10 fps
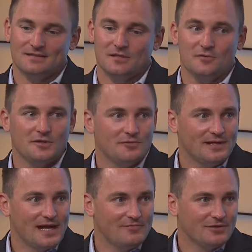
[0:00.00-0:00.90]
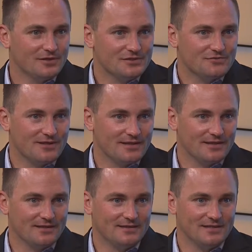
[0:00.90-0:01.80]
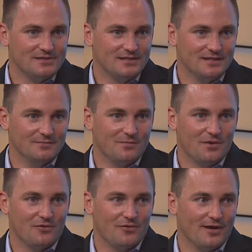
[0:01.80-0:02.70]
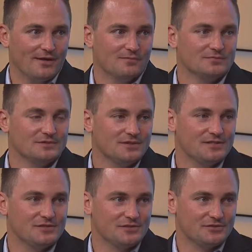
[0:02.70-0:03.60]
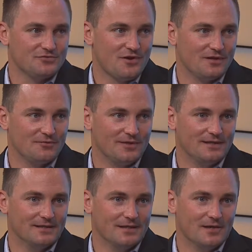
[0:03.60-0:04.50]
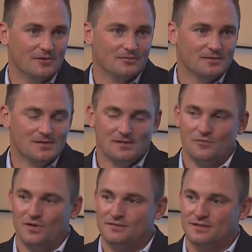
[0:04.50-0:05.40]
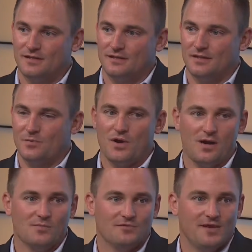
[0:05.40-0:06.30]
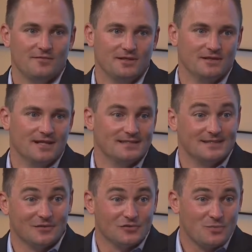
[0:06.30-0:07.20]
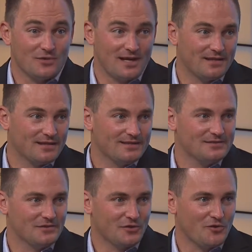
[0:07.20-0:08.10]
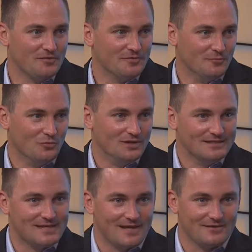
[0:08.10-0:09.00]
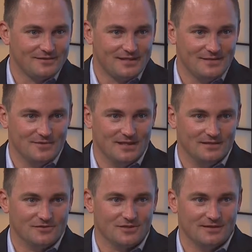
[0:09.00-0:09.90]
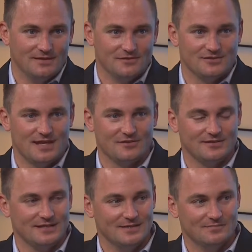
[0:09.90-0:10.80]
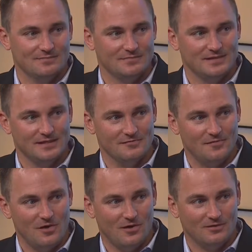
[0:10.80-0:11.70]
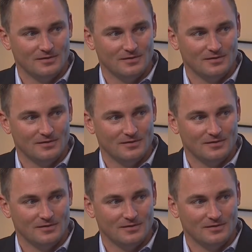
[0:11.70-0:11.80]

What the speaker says: So you really want to have a good strength and conditioning program so that you're strong and ready to go. We also get into the problem of having a lot of single sport athletes, so they're going from one soccer team and then they're starting their soccer team in the fall.